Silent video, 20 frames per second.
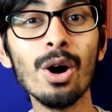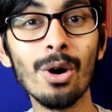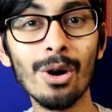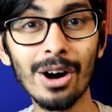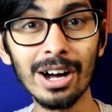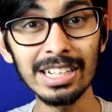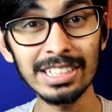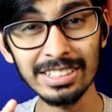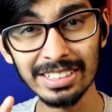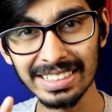
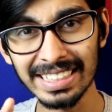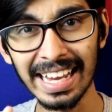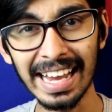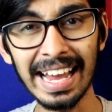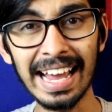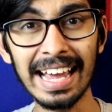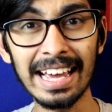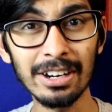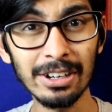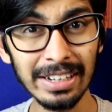Also the
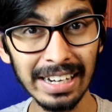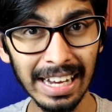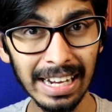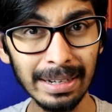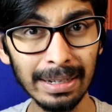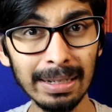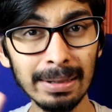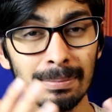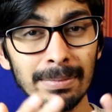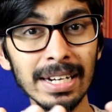
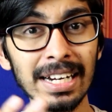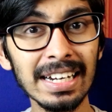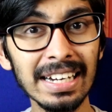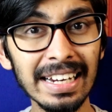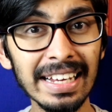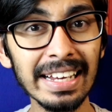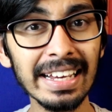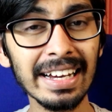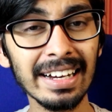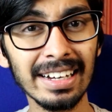
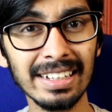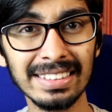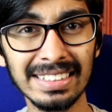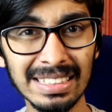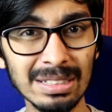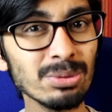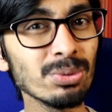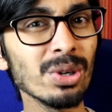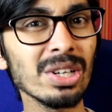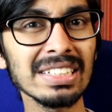aerodynamically,
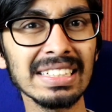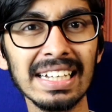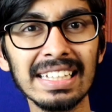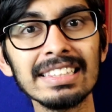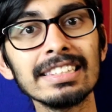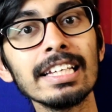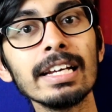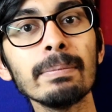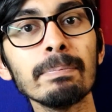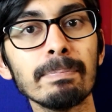this was, I
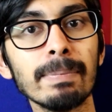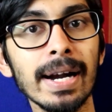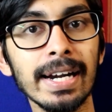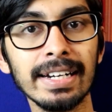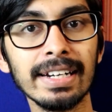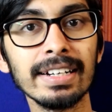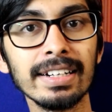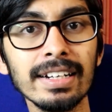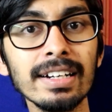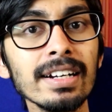think,
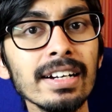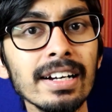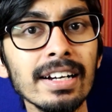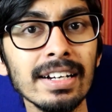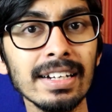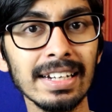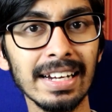better.